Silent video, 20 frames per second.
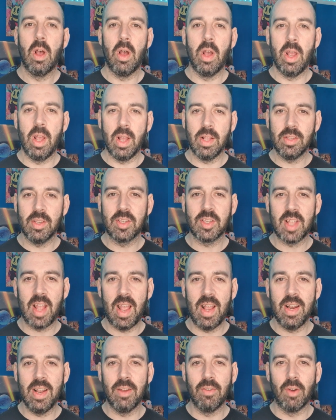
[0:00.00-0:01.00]
I
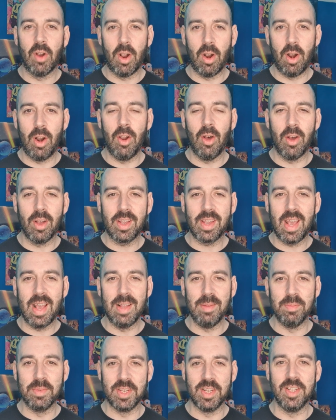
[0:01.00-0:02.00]
understand there are a lot of
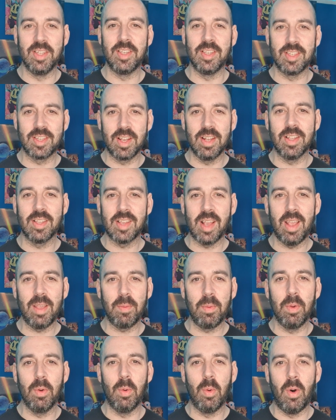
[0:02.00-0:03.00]
games and this is going to
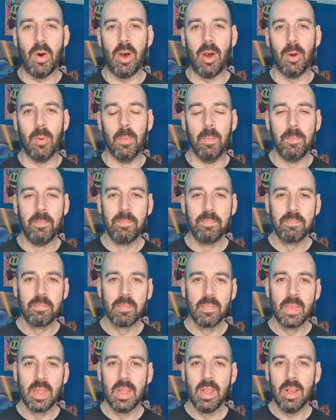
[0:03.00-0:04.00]
take me a while.
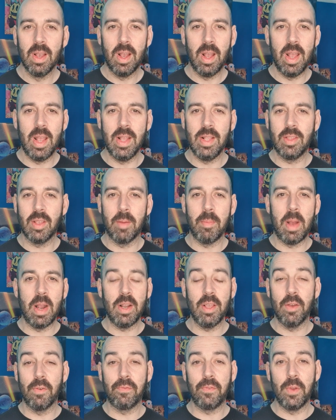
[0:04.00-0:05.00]
And I'm
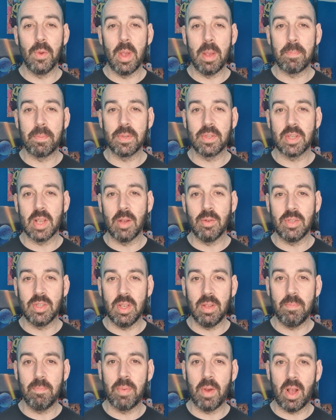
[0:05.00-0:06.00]
only a few
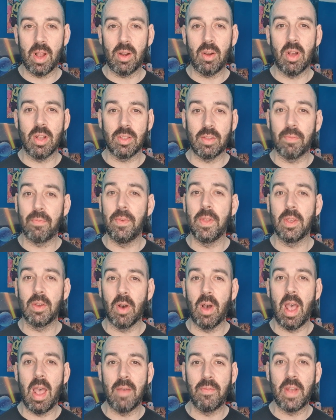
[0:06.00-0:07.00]
episodes in, but I'd like to
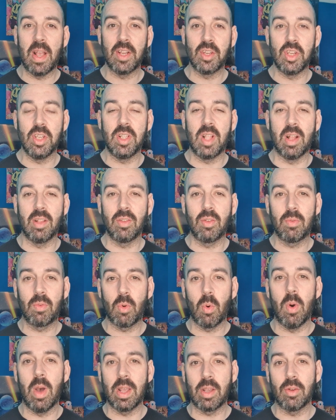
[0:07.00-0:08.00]
think I have actually done
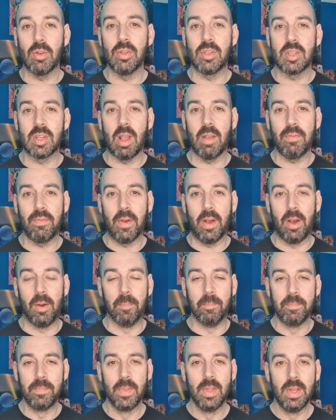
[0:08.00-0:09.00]
quite good so
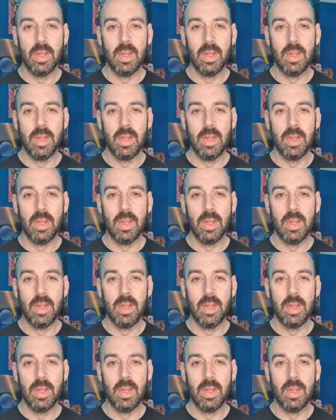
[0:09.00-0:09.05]
far.